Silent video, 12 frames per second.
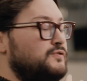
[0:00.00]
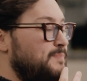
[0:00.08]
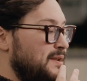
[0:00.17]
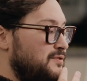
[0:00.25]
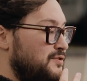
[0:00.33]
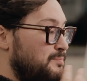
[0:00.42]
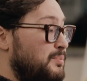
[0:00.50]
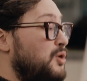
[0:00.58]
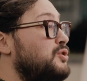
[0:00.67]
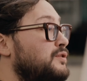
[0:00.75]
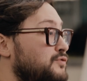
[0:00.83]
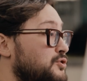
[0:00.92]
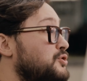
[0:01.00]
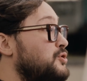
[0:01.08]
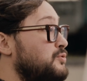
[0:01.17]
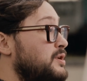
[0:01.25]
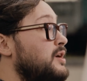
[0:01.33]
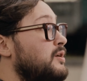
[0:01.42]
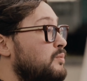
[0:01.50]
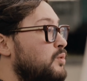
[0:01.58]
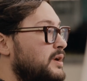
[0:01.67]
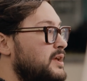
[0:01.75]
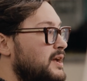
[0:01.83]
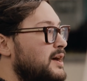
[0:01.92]
spent the bulk of your career
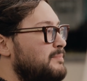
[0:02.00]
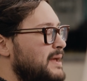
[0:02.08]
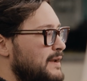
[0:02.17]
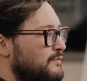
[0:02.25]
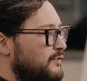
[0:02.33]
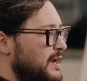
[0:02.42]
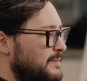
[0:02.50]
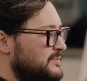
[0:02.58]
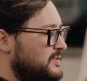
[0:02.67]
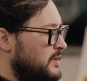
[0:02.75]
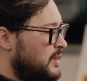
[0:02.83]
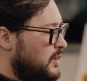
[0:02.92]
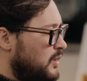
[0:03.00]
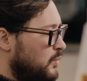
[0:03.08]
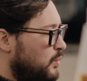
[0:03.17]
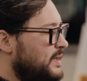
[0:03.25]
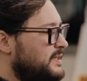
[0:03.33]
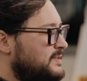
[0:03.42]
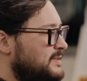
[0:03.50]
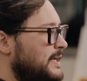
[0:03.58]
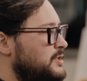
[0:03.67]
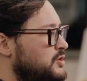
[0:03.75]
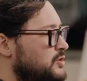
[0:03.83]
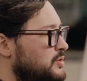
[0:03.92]
working on mainframes. What
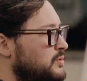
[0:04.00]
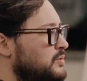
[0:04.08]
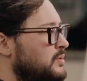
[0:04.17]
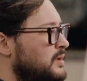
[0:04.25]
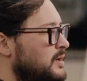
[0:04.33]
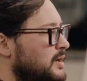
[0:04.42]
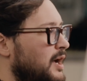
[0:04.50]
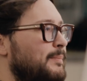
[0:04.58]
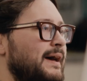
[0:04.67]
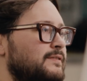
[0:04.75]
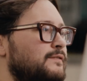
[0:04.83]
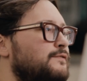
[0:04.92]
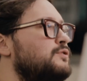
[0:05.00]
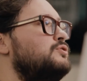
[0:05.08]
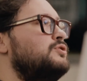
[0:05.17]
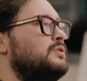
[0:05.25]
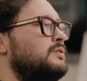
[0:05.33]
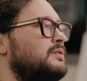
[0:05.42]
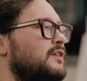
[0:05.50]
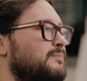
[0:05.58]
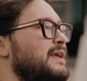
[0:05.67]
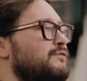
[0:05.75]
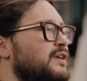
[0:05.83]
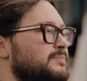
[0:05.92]
excites you about the future
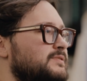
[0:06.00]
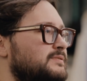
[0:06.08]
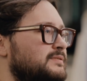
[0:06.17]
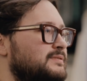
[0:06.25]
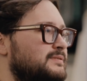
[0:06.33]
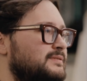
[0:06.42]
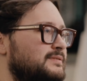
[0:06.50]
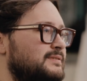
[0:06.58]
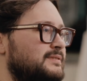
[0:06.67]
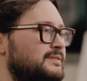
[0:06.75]
of mainframes? We've